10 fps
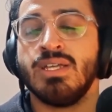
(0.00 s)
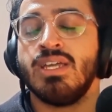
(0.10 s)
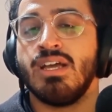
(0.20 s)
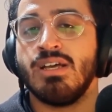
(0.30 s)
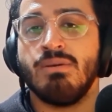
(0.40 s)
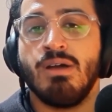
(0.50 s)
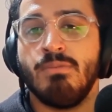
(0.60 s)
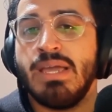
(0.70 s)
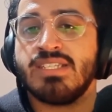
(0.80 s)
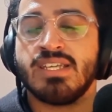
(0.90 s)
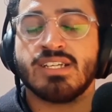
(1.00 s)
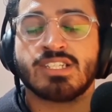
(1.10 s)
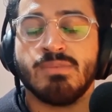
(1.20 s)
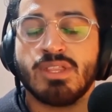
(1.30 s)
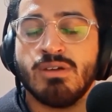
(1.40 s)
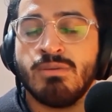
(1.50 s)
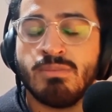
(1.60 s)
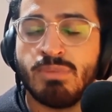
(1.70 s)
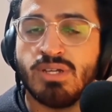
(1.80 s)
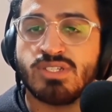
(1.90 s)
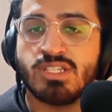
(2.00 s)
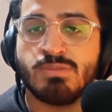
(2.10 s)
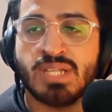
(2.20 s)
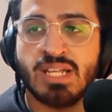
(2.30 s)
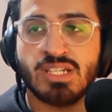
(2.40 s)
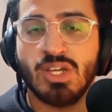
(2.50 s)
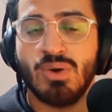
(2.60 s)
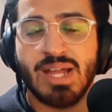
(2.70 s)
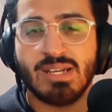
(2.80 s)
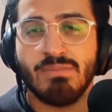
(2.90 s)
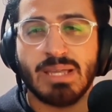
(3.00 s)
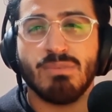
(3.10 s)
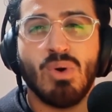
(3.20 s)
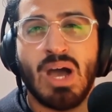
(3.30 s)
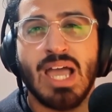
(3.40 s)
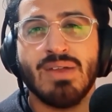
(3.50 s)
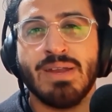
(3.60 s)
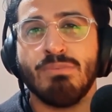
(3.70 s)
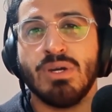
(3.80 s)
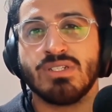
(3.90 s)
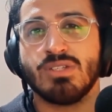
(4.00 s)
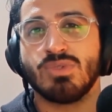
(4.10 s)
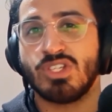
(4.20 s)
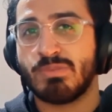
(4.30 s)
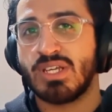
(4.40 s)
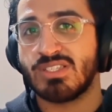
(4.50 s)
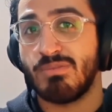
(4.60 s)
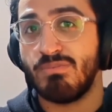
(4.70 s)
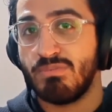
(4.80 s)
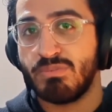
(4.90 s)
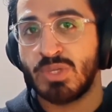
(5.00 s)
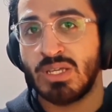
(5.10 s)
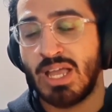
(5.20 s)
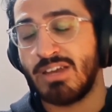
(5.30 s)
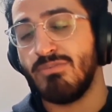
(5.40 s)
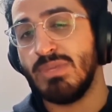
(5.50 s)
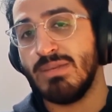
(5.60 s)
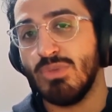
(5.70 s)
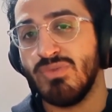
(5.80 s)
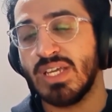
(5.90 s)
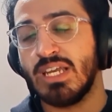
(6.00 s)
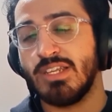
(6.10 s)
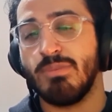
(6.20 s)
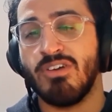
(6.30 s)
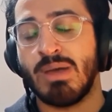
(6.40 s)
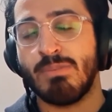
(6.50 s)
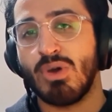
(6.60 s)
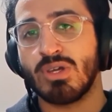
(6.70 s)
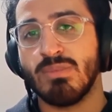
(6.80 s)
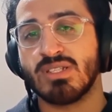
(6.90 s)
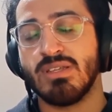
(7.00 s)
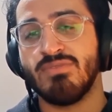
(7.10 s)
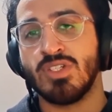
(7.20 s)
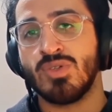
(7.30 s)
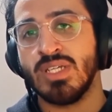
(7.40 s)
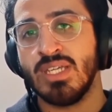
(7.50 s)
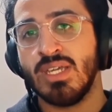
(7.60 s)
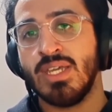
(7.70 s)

amazing as some other purchases potentially, or I didn't make more higher end purchases, was just because I've kind of been moving a little bit of my Pokemon inventory